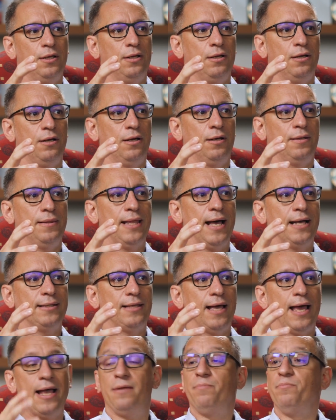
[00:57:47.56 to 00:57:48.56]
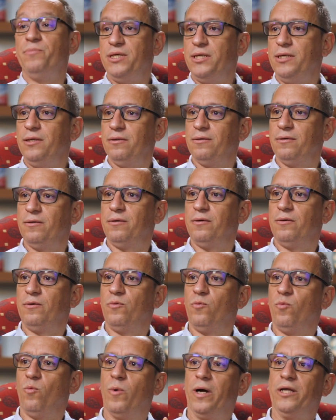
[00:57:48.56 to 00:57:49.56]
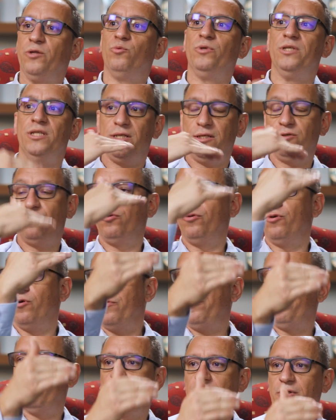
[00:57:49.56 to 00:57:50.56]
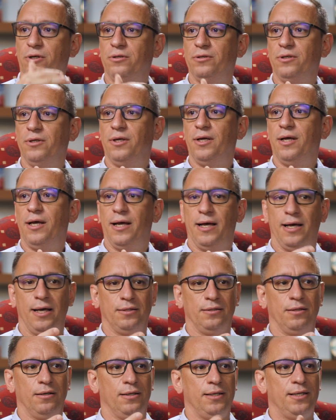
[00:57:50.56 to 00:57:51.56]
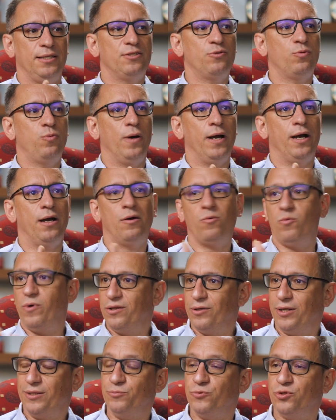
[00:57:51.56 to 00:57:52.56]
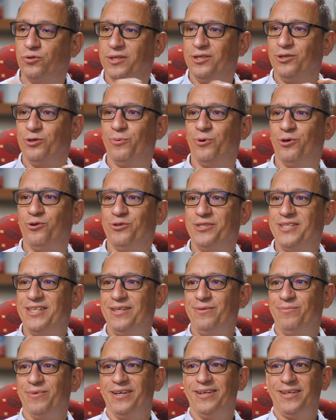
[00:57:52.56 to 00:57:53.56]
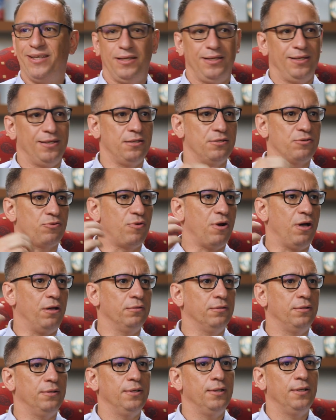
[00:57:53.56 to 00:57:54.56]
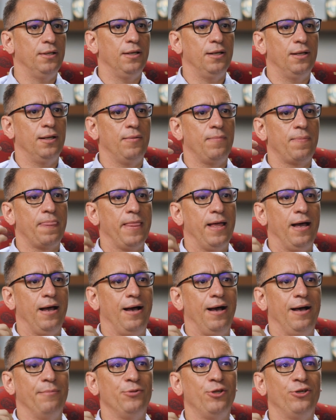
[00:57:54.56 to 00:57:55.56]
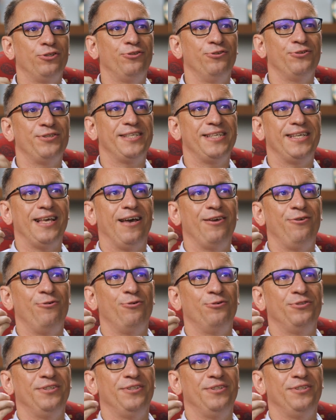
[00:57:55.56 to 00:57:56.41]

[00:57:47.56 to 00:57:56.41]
that helped me when we need to go further. And it's where, when I'm talking about the team, is around I'm not the CIO